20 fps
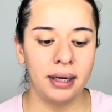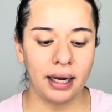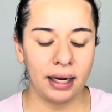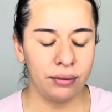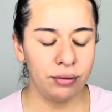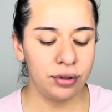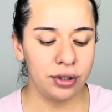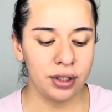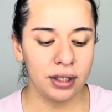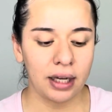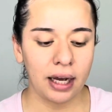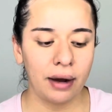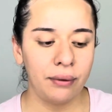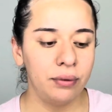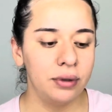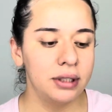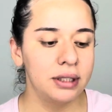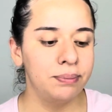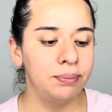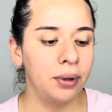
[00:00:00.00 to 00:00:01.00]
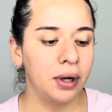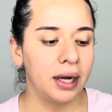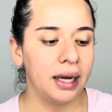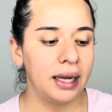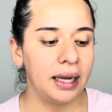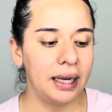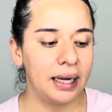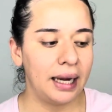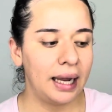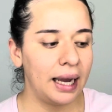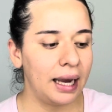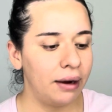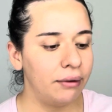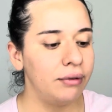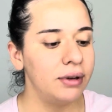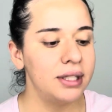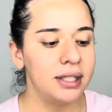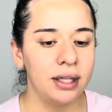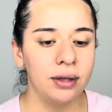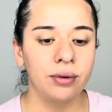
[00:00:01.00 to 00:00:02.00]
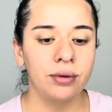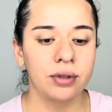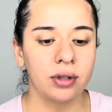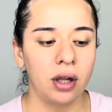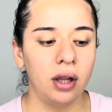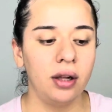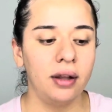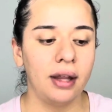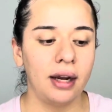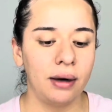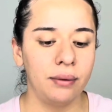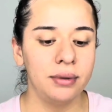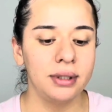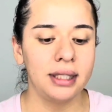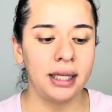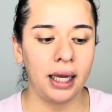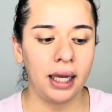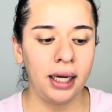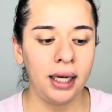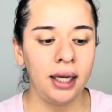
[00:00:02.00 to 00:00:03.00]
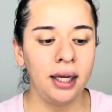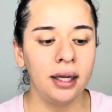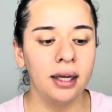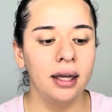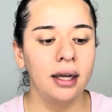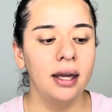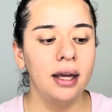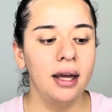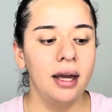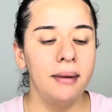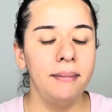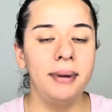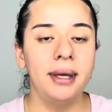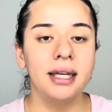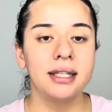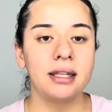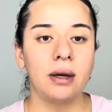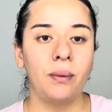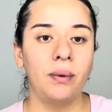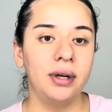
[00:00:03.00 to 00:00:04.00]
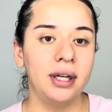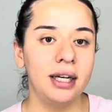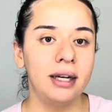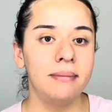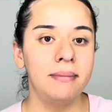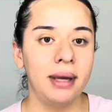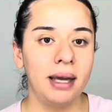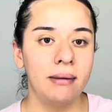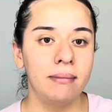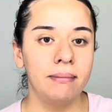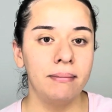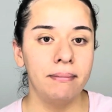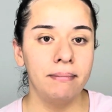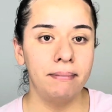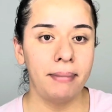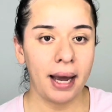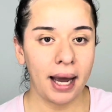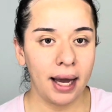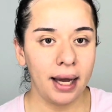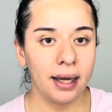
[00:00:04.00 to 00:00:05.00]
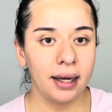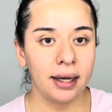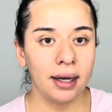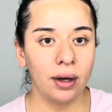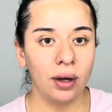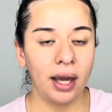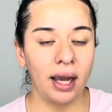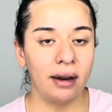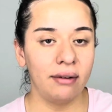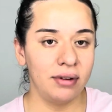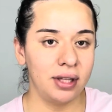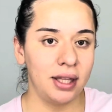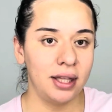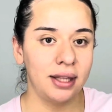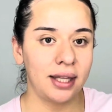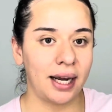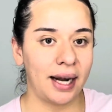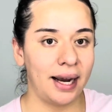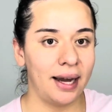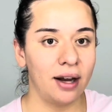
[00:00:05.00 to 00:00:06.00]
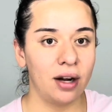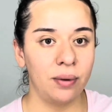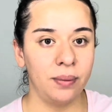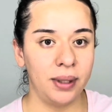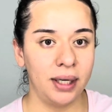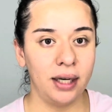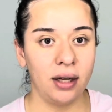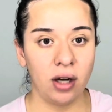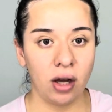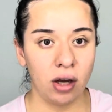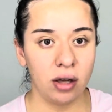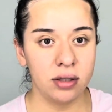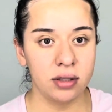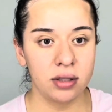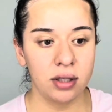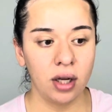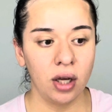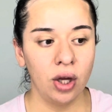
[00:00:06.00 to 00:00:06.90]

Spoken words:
I was putting in every single dollar that I was getting, because I wanted to make back everything that I had already lost.